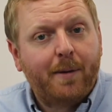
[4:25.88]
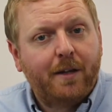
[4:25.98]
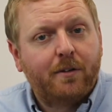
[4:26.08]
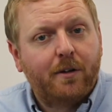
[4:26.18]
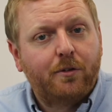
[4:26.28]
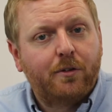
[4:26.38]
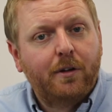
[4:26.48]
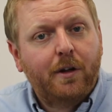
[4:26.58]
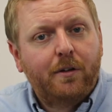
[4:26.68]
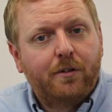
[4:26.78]
solution
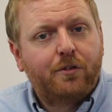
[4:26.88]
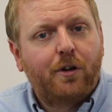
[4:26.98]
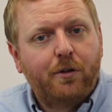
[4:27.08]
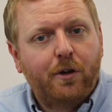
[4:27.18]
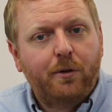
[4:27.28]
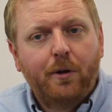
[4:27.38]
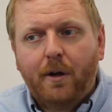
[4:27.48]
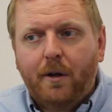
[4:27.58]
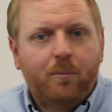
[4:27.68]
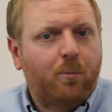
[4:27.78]
to show you
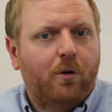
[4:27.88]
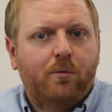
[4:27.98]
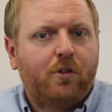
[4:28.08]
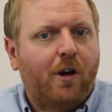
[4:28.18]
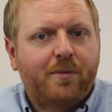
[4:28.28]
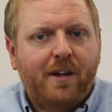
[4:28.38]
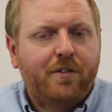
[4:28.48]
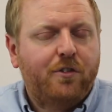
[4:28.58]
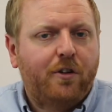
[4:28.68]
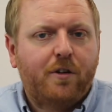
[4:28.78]
what time
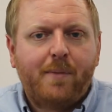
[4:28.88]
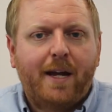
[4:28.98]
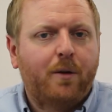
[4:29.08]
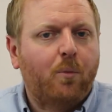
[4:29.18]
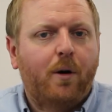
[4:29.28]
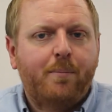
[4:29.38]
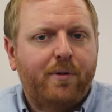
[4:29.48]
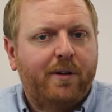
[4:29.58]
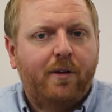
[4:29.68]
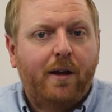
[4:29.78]
savings you can make, what
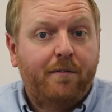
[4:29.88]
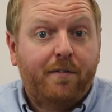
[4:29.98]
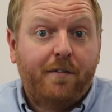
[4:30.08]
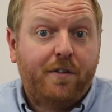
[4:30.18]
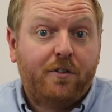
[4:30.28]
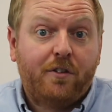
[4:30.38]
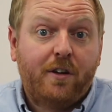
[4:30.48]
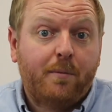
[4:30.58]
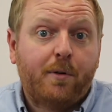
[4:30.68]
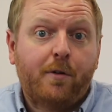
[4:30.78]

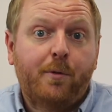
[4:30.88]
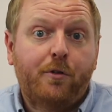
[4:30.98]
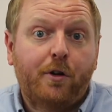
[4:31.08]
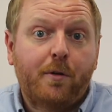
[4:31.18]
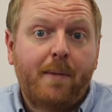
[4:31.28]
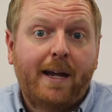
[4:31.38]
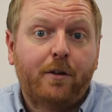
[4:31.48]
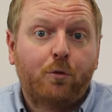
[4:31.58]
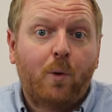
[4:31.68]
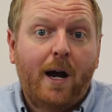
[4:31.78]
efficiency improvements you could
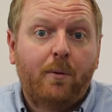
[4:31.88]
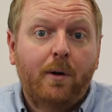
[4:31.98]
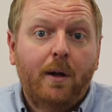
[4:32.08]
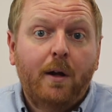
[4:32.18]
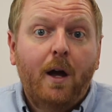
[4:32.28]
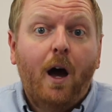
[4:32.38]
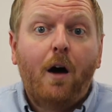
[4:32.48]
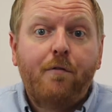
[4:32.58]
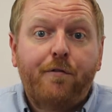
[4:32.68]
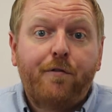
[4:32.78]
make as well.
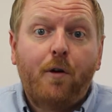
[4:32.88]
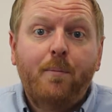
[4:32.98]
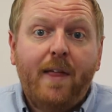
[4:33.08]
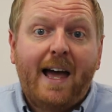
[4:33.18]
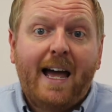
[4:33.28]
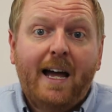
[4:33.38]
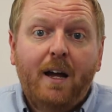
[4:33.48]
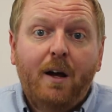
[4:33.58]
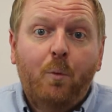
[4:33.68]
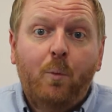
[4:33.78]
And from there,
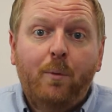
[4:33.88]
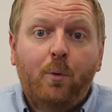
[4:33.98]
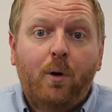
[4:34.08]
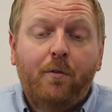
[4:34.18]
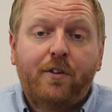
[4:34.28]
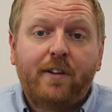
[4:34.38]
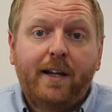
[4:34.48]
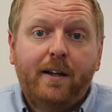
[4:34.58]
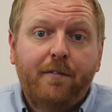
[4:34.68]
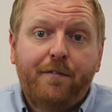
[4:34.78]
we will
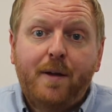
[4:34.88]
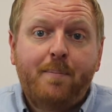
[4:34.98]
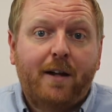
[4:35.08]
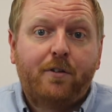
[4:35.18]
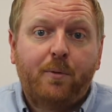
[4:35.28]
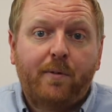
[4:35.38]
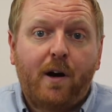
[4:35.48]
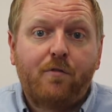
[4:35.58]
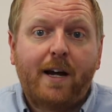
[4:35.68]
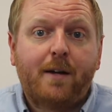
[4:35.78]
obviously feedback to you with
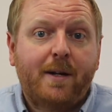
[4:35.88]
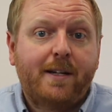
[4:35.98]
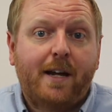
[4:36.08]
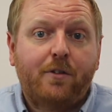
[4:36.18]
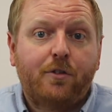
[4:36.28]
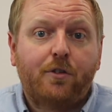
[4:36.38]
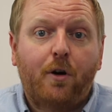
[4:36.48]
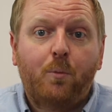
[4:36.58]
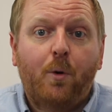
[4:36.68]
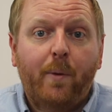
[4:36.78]
our recommendations
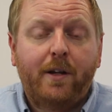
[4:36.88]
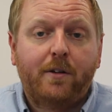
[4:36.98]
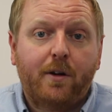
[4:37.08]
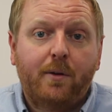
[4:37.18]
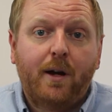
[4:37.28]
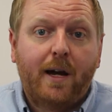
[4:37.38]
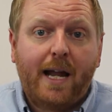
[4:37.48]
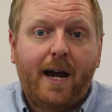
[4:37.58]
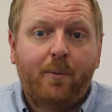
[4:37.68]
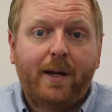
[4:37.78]
on what we can do and
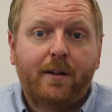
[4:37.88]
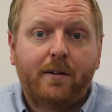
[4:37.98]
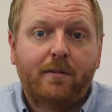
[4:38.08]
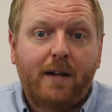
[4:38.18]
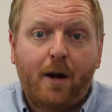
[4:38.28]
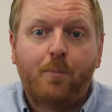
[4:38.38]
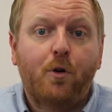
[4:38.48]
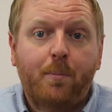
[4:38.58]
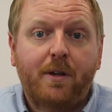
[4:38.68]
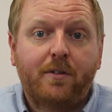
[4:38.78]
how we can help
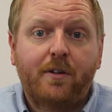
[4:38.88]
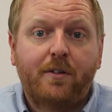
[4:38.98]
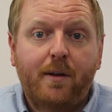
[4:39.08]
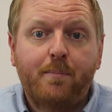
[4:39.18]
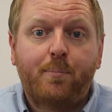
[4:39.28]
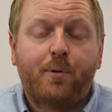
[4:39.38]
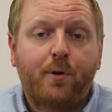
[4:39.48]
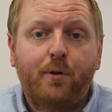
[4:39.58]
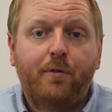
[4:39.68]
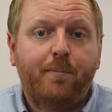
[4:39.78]
your business
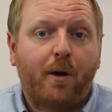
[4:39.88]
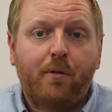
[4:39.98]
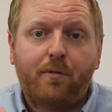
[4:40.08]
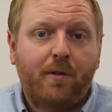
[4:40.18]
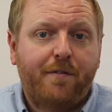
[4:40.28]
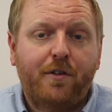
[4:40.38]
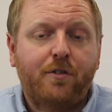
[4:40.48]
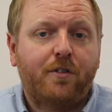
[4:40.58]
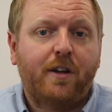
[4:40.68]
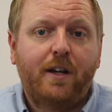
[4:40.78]
improve both
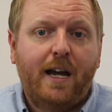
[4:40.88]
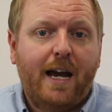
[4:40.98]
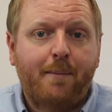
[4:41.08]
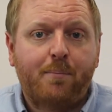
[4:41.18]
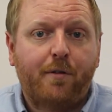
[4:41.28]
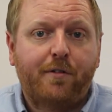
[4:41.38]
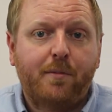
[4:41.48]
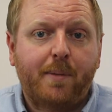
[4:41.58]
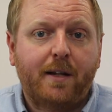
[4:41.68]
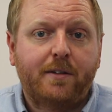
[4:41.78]
efficiency and
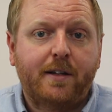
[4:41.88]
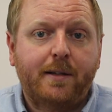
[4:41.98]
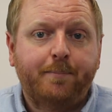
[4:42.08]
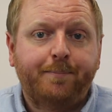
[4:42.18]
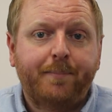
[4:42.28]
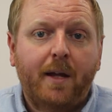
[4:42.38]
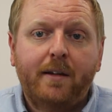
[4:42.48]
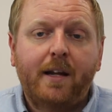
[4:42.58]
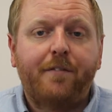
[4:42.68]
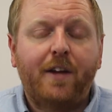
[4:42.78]
profitability.
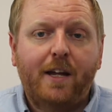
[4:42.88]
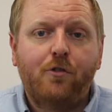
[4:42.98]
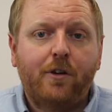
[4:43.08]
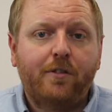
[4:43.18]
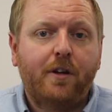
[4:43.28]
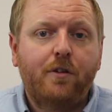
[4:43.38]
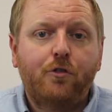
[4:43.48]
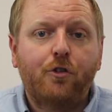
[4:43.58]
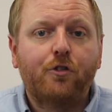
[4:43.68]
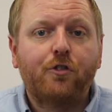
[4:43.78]
Now, if you're interested,
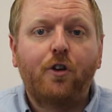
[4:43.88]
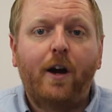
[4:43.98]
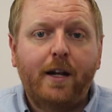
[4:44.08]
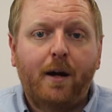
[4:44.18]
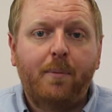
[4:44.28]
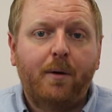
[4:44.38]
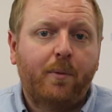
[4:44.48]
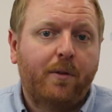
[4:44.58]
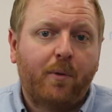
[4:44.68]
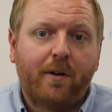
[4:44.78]
just sign up
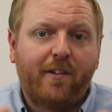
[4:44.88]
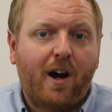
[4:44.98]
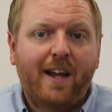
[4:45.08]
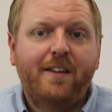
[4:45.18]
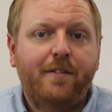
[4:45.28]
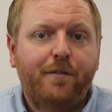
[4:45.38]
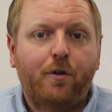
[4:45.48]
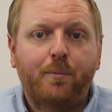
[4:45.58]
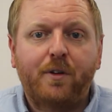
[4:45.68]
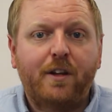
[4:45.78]
with one of our easy
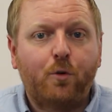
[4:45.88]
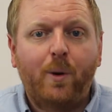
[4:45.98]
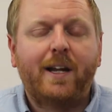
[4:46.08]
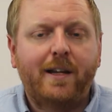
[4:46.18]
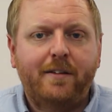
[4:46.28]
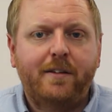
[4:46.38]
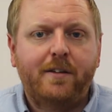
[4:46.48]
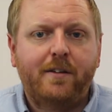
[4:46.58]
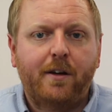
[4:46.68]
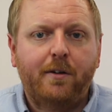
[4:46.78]
forms. It's quick and easy
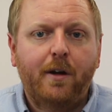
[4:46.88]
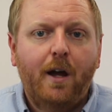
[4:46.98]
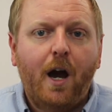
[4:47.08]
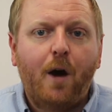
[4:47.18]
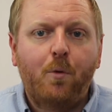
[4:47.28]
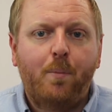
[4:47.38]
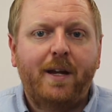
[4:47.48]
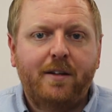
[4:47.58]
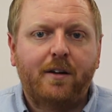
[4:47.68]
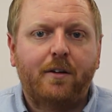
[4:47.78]
to do, and we'll
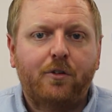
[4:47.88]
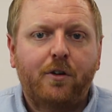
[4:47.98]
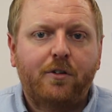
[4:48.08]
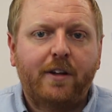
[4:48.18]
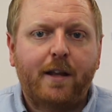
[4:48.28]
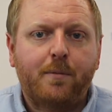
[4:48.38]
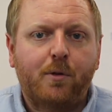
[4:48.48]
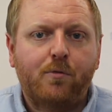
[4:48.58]
be in touch to get the ball